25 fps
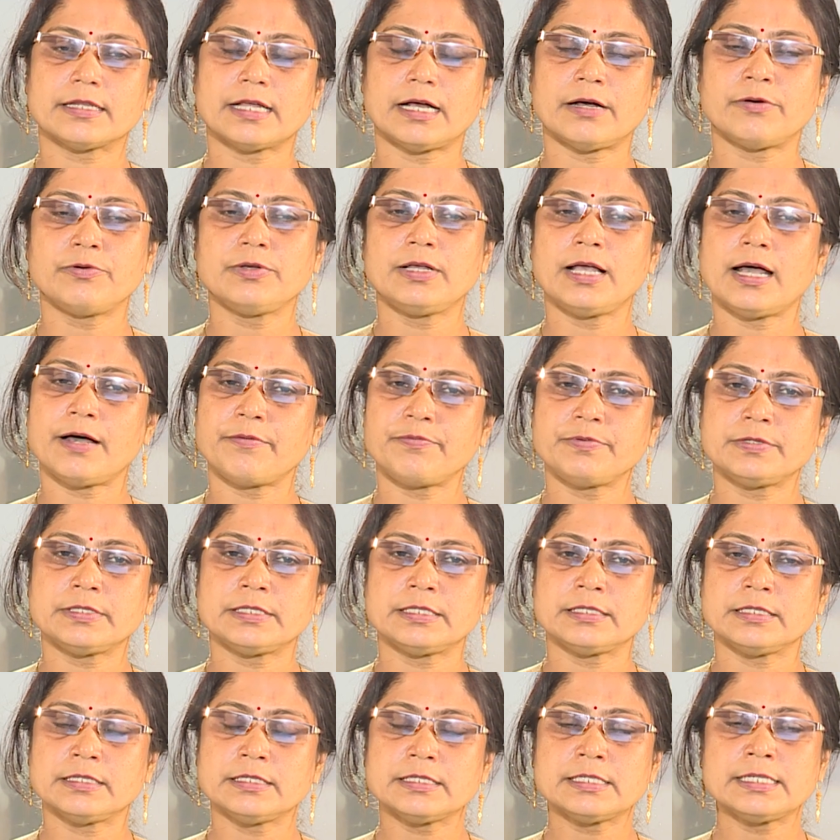we have
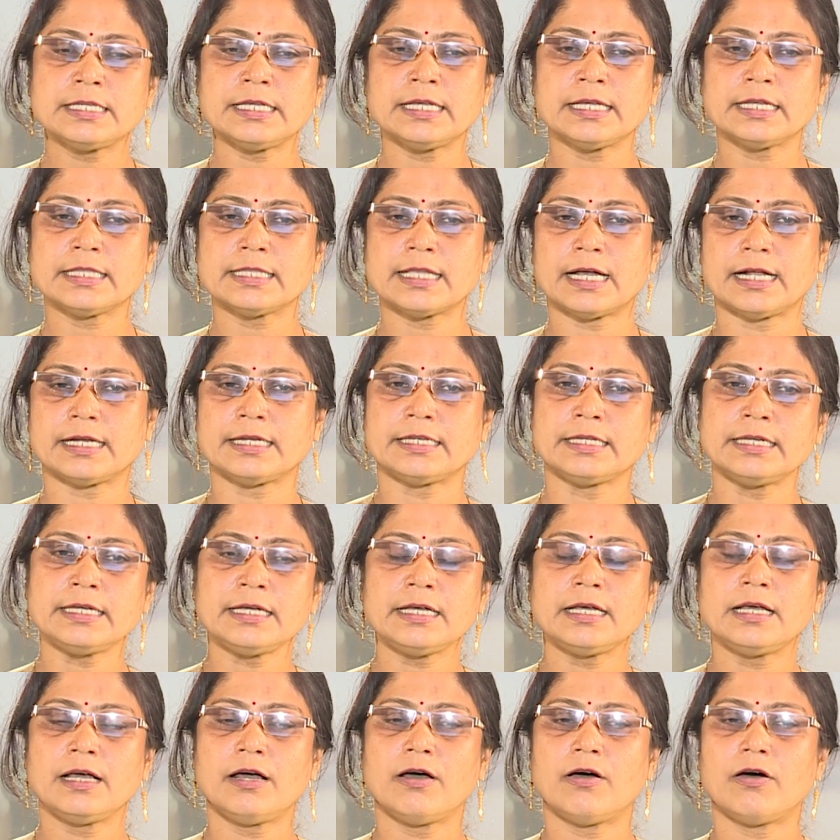seen that
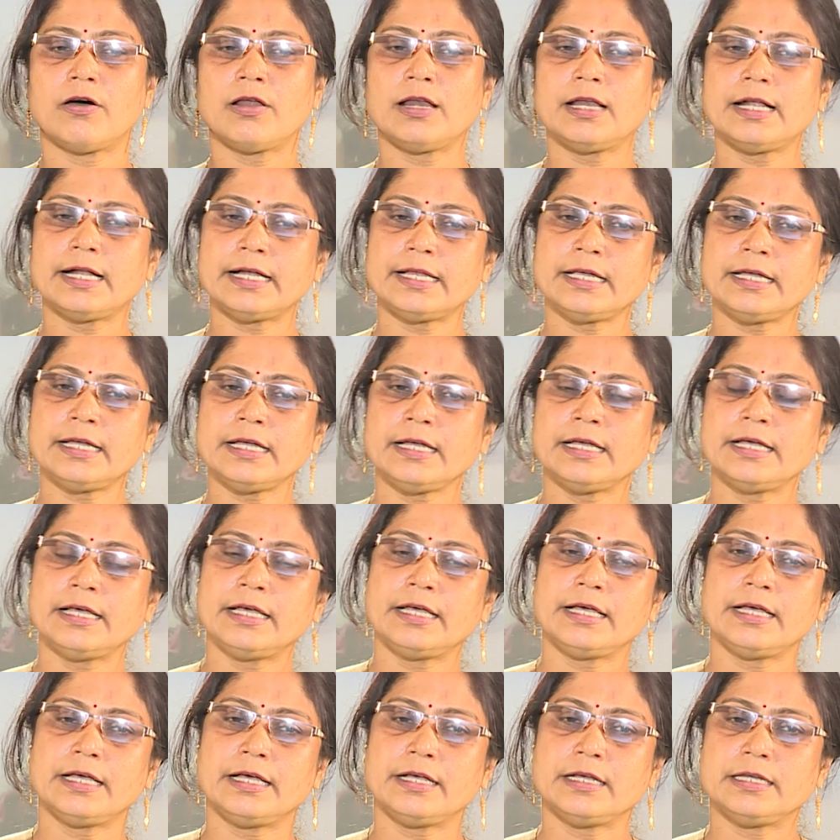already
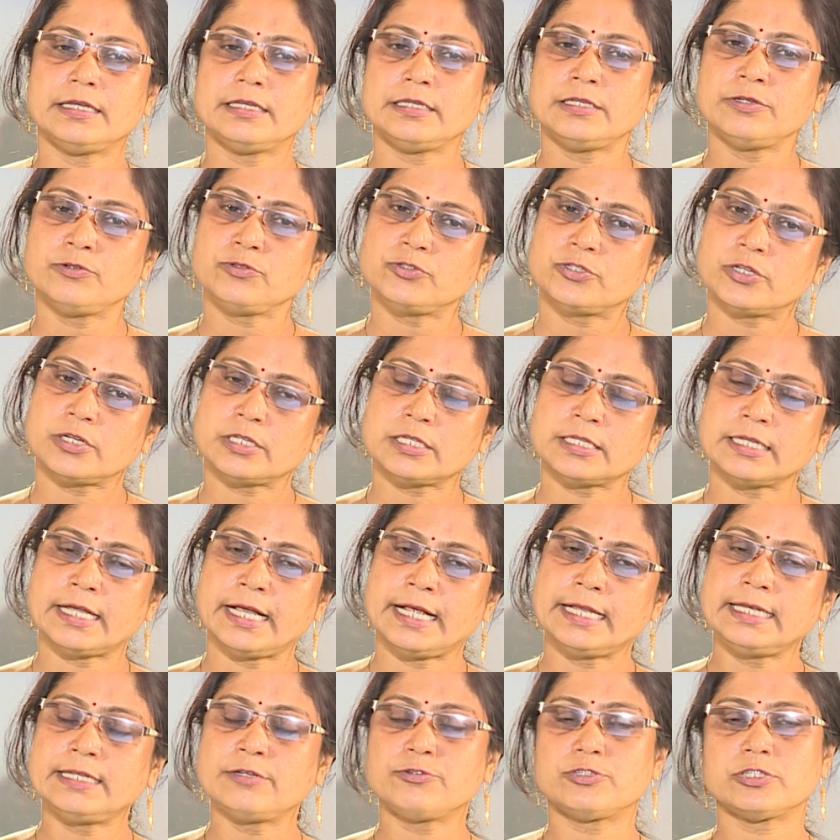
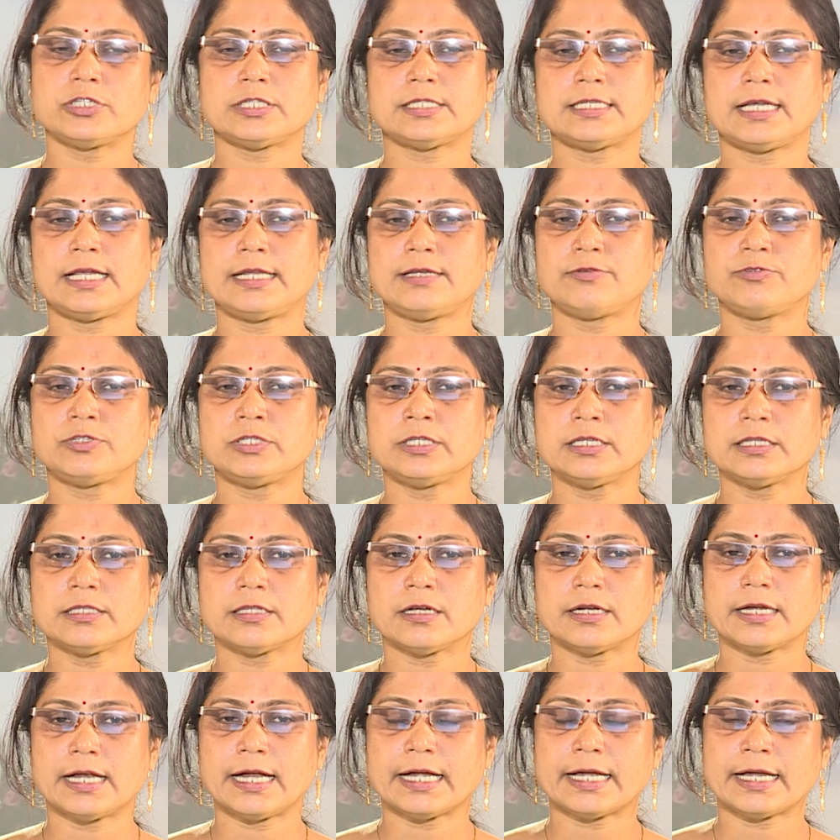end users are using the
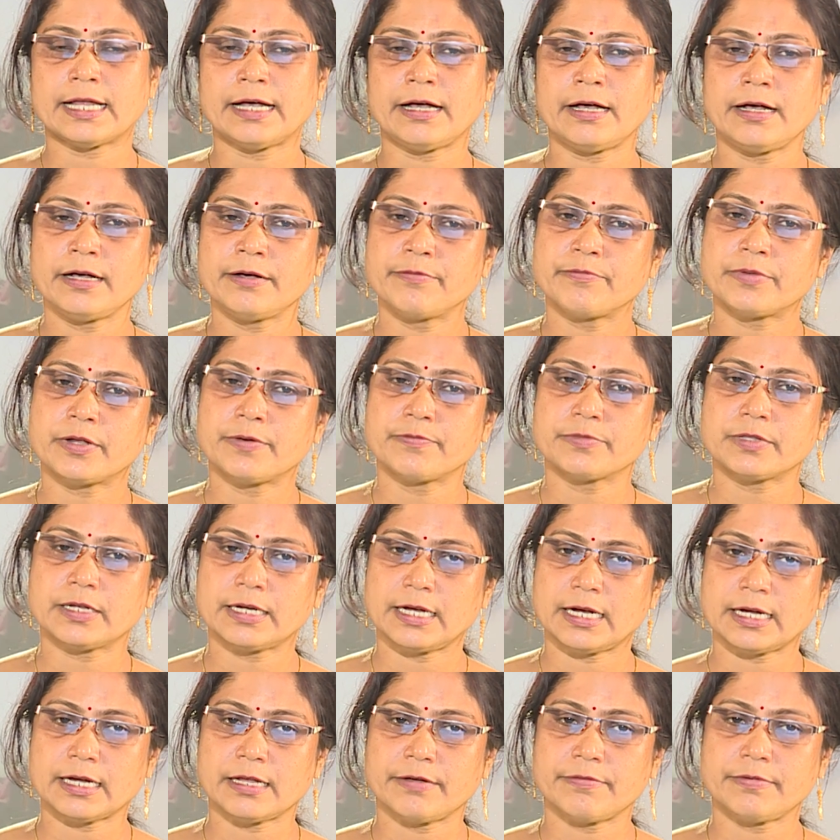data from the
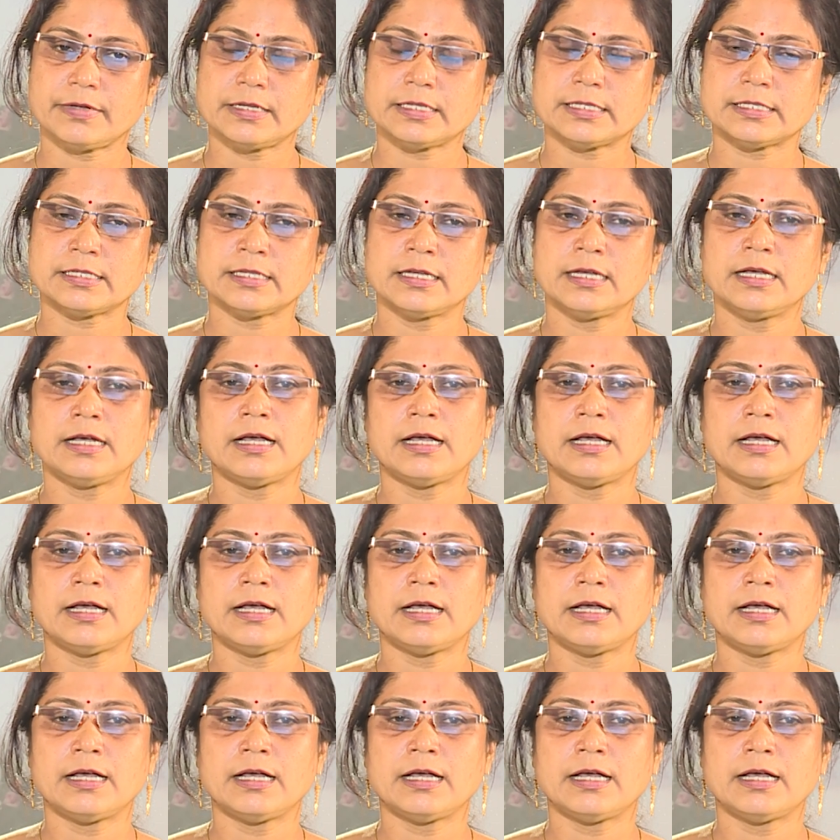database,